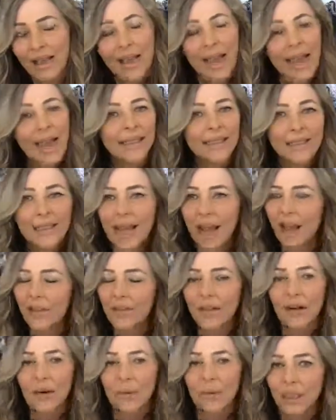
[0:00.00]
And yeah,
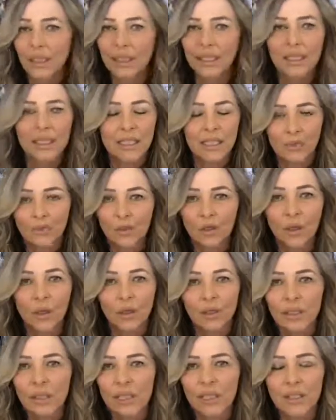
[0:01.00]
they're really
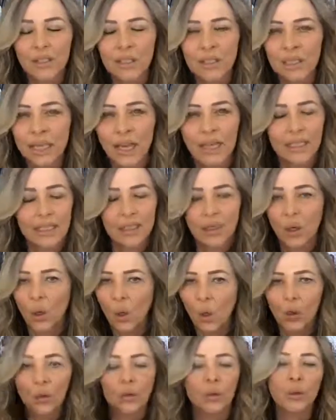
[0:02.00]
difficult to understand. It's a
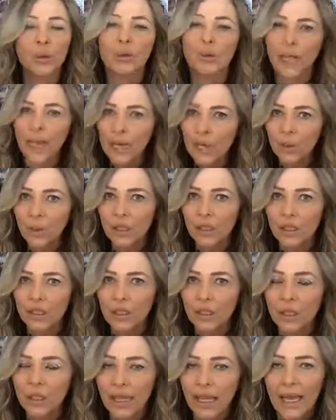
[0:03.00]
whole new
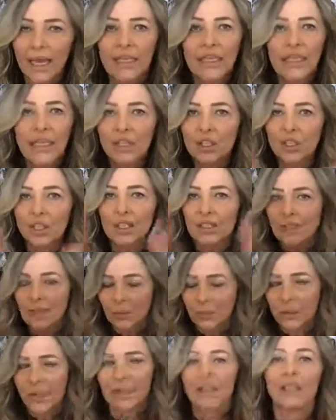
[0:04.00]
language, and each
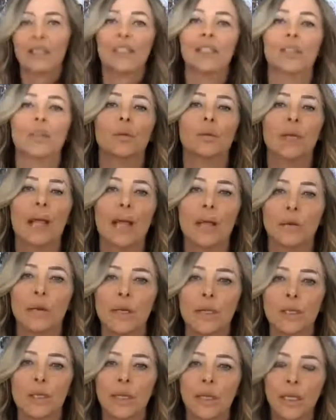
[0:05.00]
discipline is a new
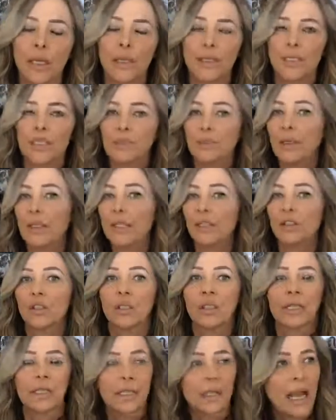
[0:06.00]
language.
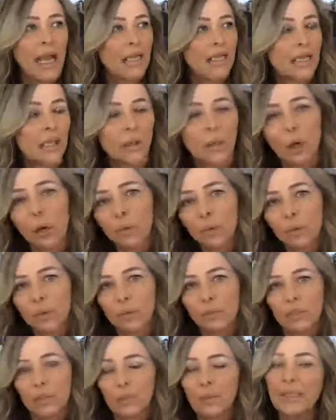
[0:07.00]
Speech, it has their
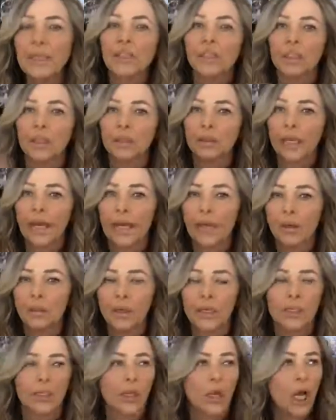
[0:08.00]
own speech
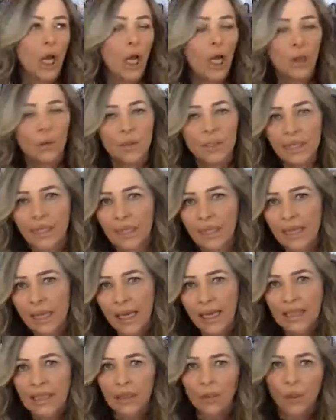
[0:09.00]
language. OT
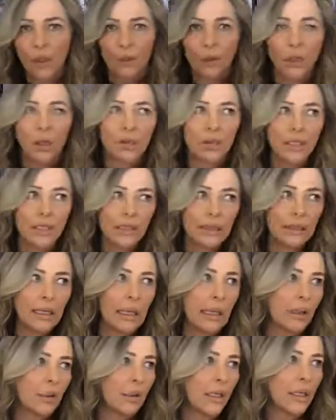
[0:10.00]
has their own OT
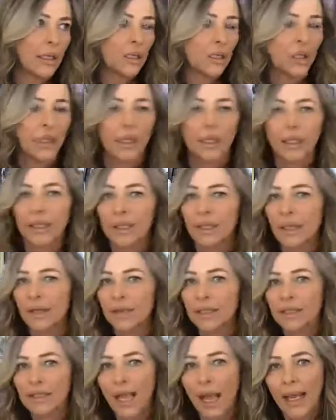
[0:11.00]
language.
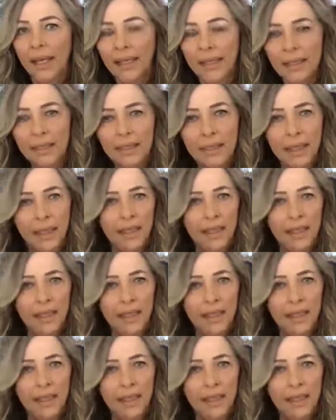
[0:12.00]
Psychs,